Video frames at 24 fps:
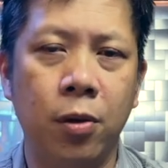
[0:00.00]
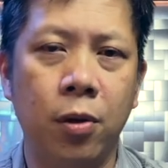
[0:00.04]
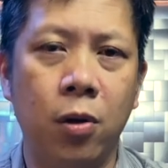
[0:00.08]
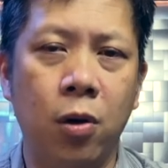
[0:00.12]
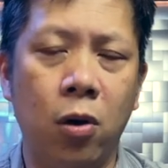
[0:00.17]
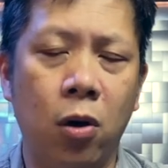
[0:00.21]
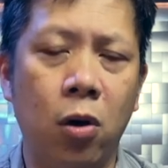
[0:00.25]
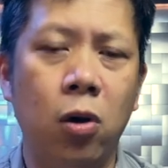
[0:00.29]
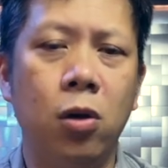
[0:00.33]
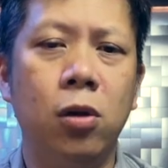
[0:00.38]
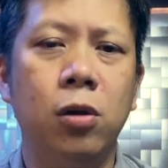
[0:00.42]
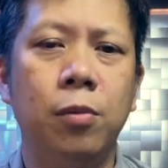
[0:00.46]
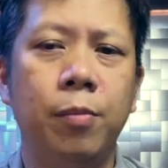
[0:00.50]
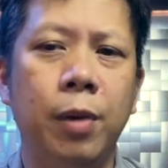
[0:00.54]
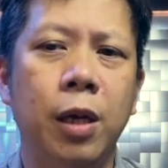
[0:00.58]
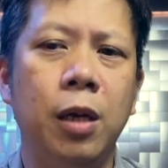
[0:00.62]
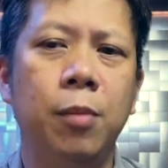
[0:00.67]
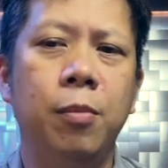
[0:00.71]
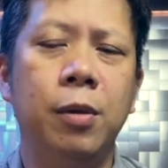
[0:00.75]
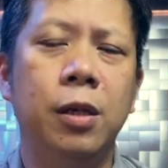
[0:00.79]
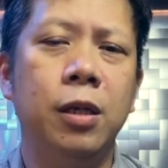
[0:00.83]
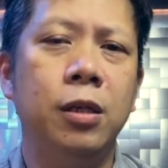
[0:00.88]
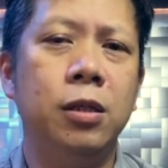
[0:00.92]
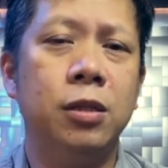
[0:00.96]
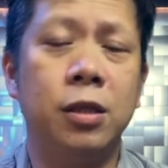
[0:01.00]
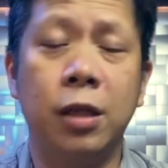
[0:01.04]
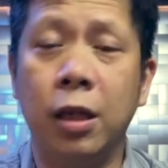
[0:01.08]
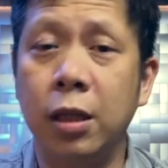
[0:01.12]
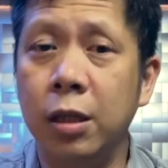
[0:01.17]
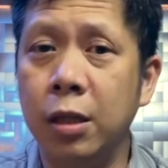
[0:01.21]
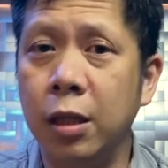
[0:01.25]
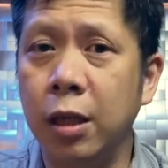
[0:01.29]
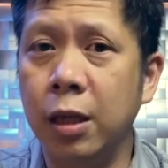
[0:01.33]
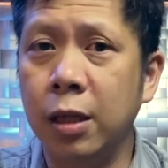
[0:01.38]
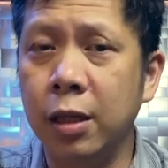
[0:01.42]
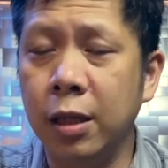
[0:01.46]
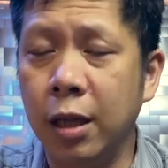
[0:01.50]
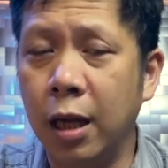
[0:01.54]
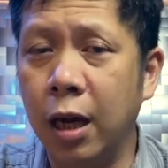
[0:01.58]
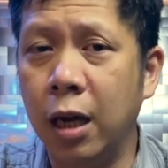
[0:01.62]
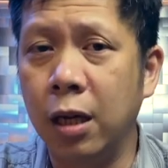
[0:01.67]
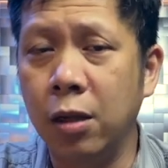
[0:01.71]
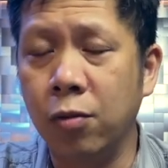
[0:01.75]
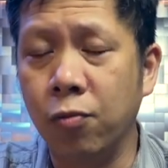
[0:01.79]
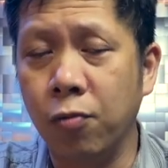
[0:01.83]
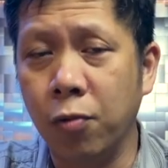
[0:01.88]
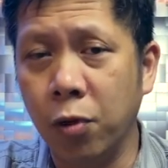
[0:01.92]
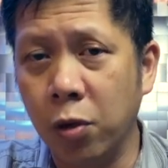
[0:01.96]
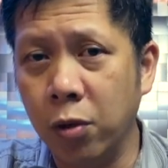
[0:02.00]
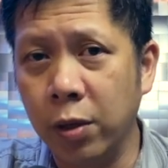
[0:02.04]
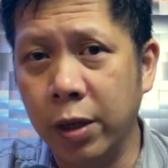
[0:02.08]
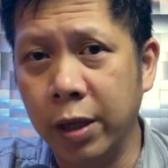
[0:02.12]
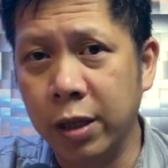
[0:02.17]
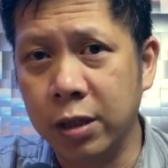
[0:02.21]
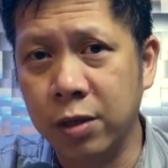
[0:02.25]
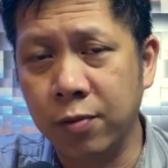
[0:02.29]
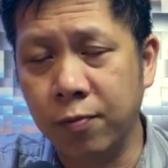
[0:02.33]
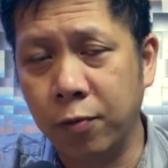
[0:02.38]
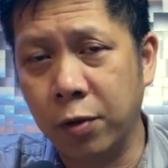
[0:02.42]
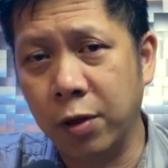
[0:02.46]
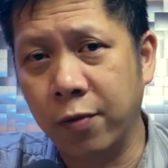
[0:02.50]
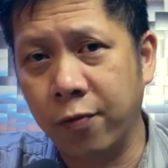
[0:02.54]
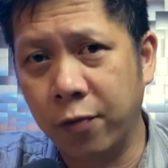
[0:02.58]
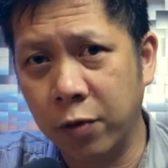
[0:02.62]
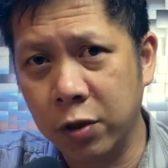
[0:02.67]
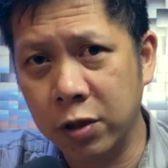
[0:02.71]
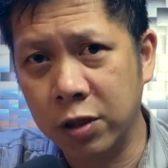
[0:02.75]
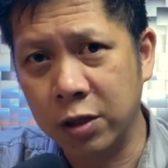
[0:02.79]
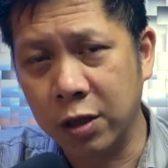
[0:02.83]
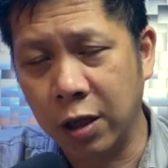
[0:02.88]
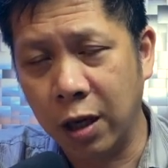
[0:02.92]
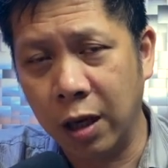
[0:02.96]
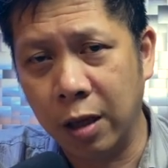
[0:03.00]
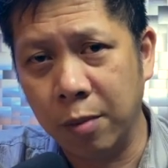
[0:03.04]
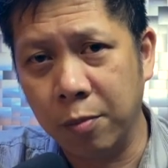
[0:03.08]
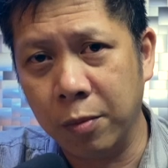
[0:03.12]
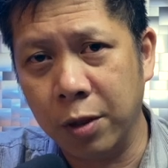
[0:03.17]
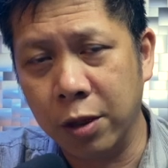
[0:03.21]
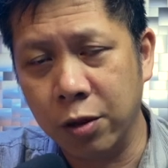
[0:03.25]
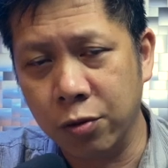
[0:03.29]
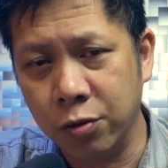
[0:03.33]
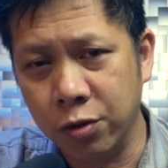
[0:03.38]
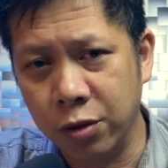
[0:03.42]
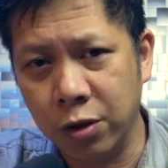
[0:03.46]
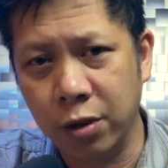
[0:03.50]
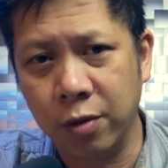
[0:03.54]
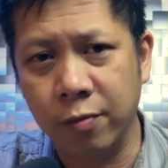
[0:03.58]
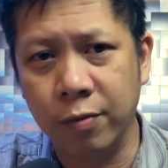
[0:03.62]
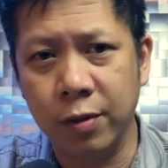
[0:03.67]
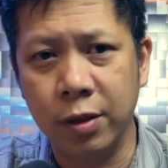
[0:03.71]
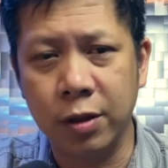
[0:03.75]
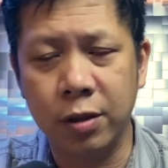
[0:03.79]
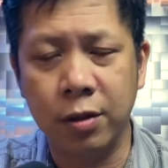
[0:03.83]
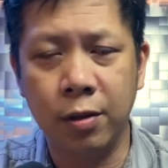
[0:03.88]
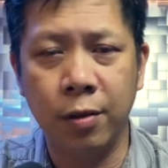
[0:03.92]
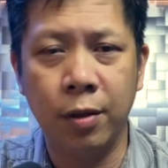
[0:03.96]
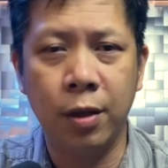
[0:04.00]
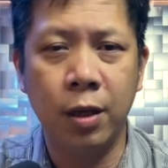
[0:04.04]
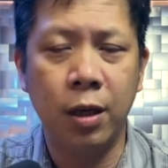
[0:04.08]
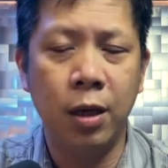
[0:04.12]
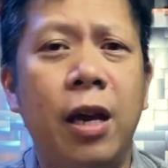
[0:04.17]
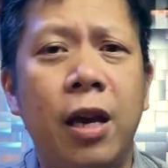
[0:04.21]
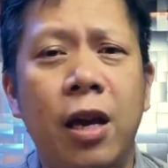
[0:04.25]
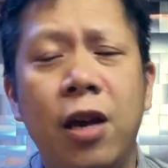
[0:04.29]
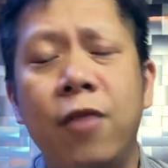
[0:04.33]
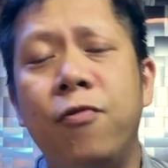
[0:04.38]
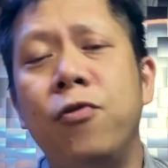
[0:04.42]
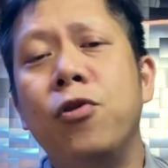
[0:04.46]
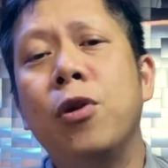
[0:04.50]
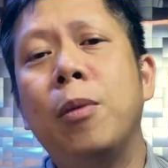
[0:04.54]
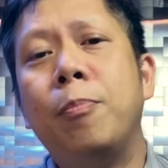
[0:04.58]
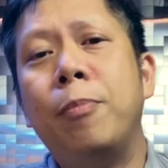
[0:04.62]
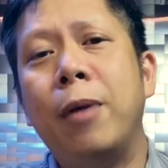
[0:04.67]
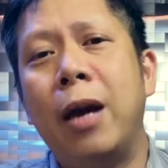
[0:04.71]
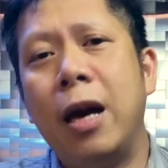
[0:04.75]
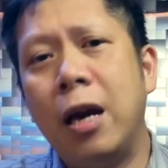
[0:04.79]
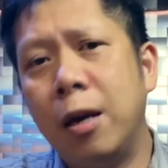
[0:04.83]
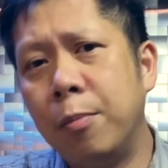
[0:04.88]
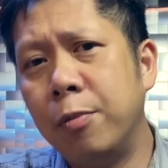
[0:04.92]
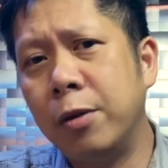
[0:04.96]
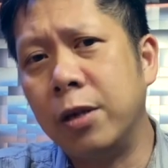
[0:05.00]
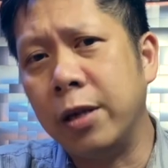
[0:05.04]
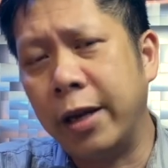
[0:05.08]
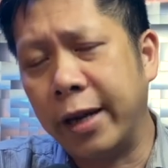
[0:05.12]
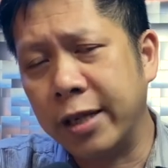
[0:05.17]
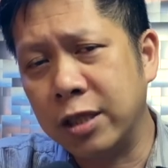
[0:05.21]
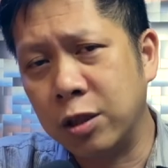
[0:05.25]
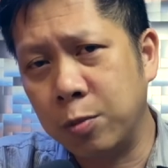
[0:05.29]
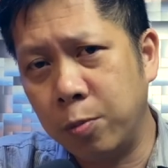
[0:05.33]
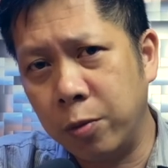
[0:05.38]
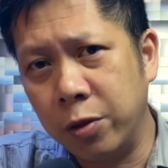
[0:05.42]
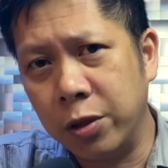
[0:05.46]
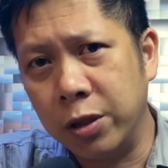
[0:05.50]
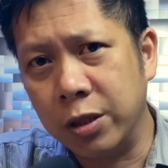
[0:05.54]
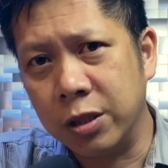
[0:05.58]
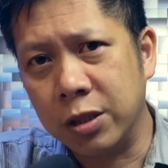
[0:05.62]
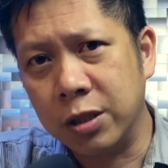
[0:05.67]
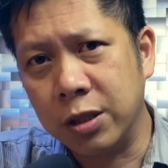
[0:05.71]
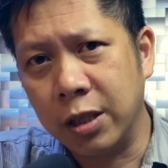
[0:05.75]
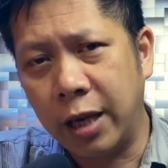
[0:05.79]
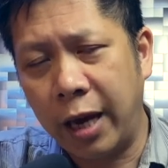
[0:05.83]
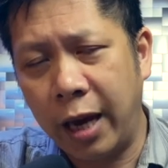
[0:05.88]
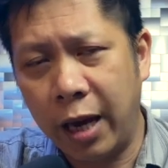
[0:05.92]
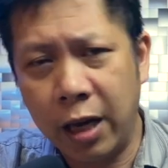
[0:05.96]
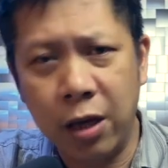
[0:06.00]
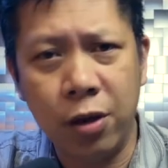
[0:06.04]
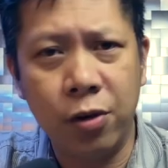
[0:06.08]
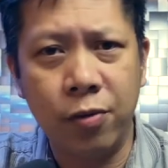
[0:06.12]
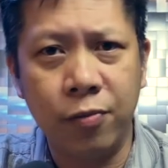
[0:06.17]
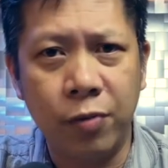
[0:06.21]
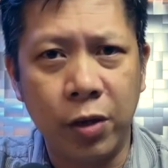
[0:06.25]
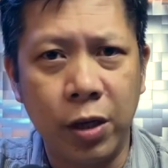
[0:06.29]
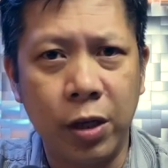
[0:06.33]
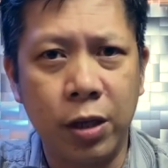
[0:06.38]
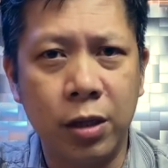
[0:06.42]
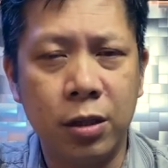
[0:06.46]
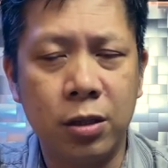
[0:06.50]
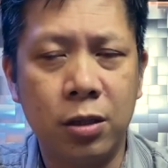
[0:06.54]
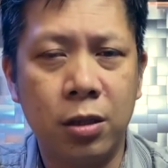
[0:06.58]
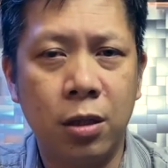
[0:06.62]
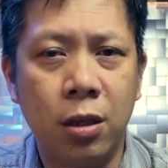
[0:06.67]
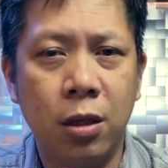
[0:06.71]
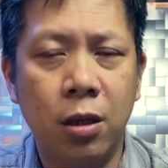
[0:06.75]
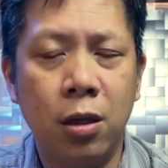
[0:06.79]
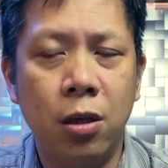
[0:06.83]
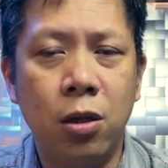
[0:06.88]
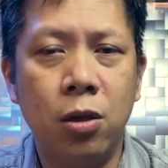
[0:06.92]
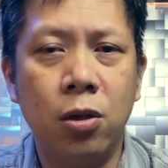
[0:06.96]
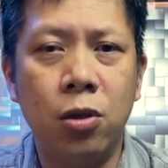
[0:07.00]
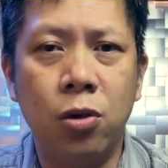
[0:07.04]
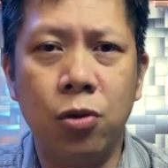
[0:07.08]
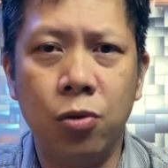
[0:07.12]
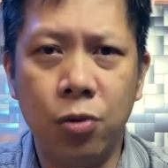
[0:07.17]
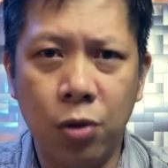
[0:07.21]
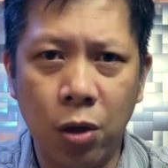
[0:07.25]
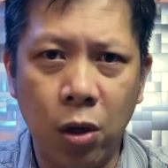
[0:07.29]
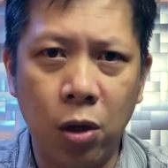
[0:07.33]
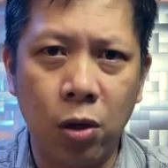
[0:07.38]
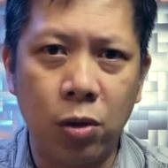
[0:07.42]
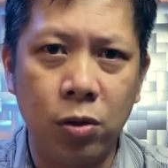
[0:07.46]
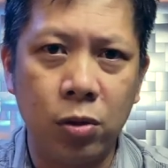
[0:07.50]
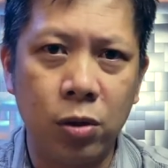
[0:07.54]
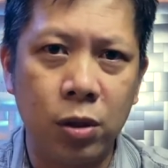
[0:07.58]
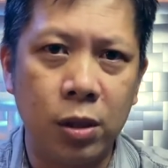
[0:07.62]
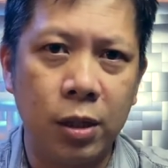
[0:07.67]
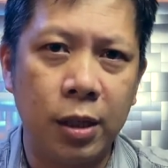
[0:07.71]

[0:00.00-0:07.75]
Or maybe sending that Rolex for the first time into service? If you have ever experienced any of these, you know